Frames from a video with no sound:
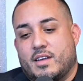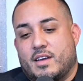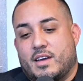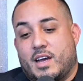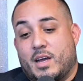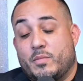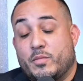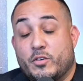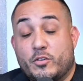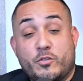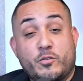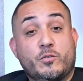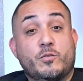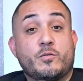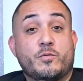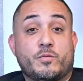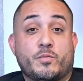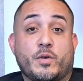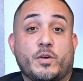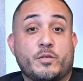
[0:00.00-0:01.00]
I
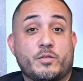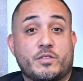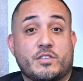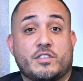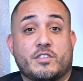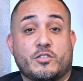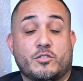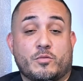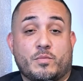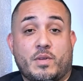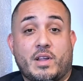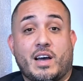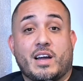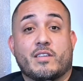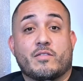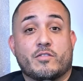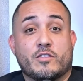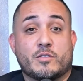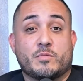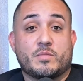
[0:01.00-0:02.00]
behoove poets to apply
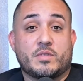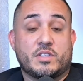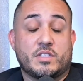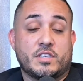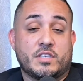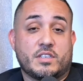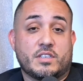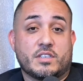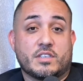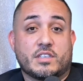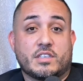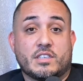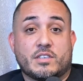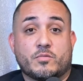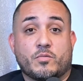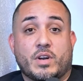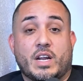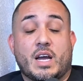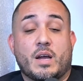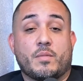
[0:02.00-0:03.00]
for the position, because
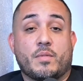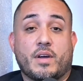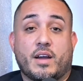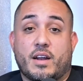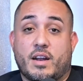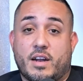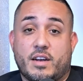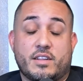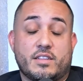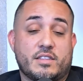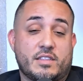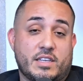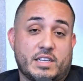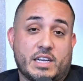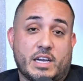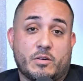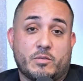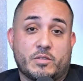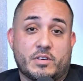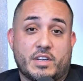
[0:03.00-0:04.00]
when I applied, I didn't think
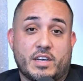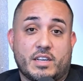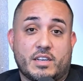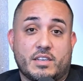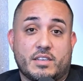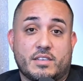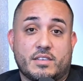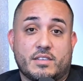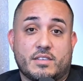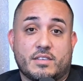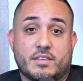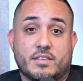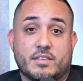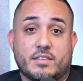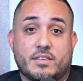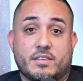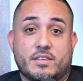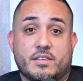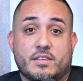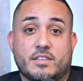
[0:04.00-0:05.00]
I would get it.
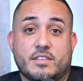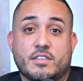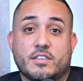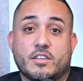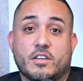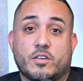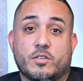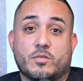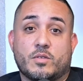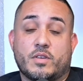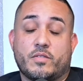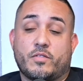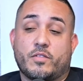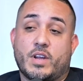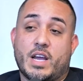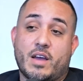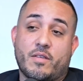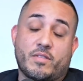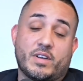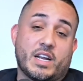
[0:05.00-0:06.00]
So if you're
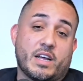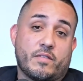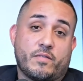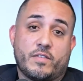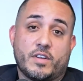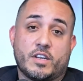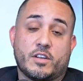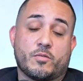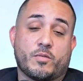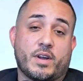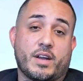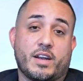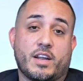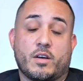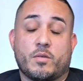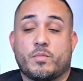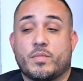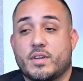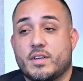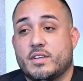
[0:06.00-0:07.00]
having that feeling right
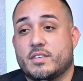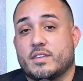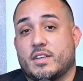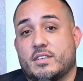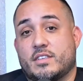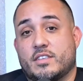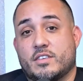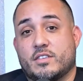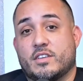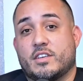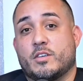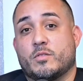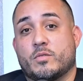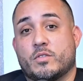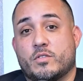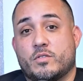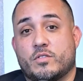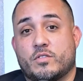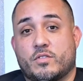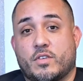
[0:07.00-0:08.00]
now, please, I tell anyone
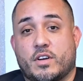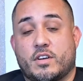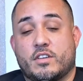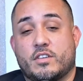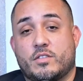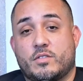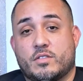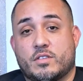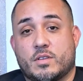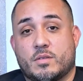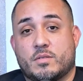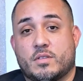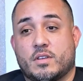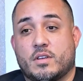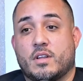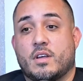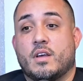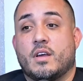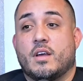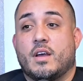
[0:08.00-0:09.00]
who's trying to do something,
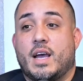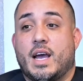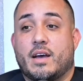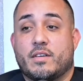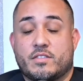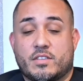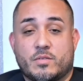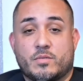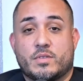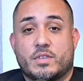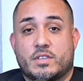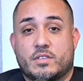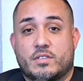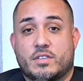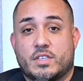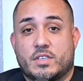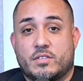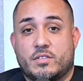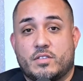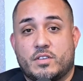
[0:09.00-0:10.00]
have someone else
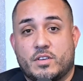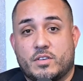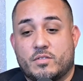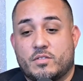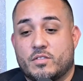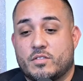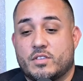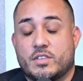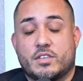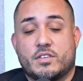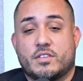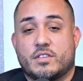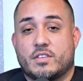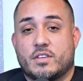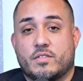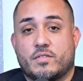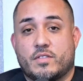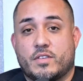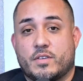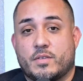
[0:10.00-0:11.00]
tell you no. Don't tell
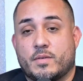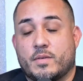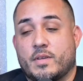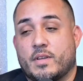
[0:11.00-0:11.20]
yourself no.